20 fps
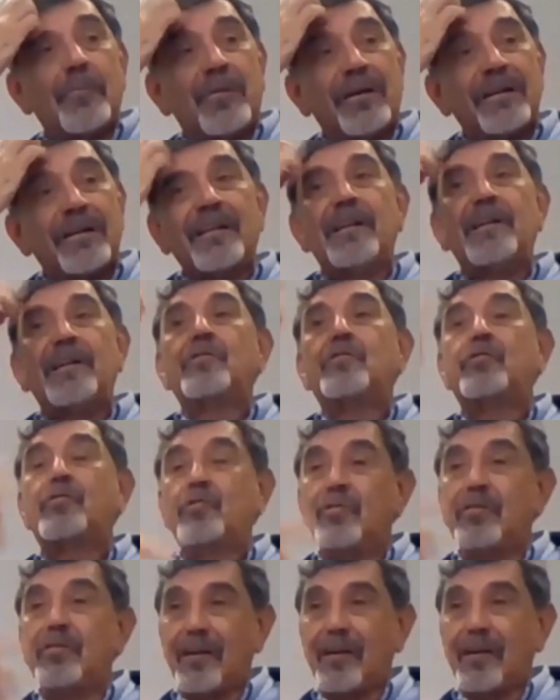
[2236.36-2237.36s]
but
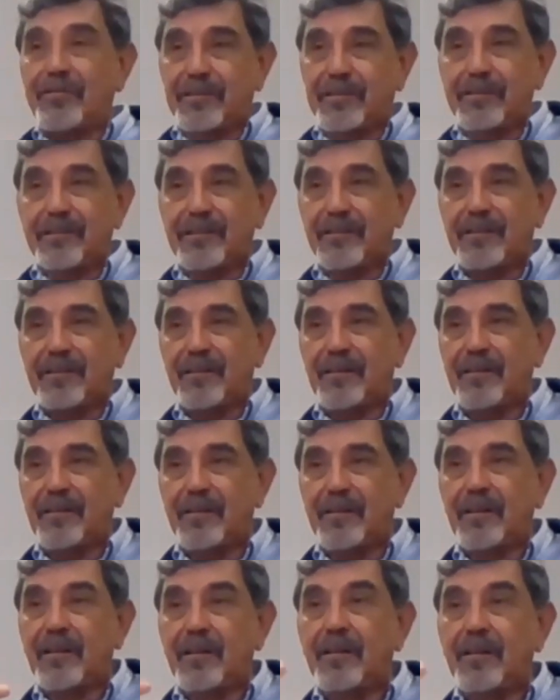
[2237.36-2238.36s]
soon after,
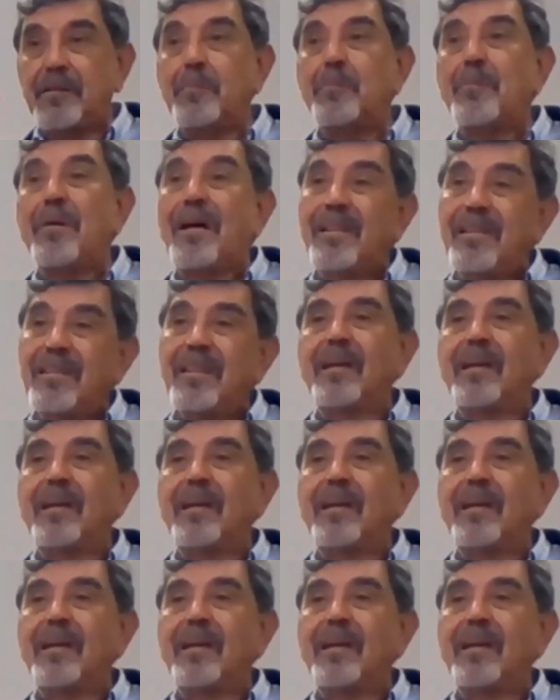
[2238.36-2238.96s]
men,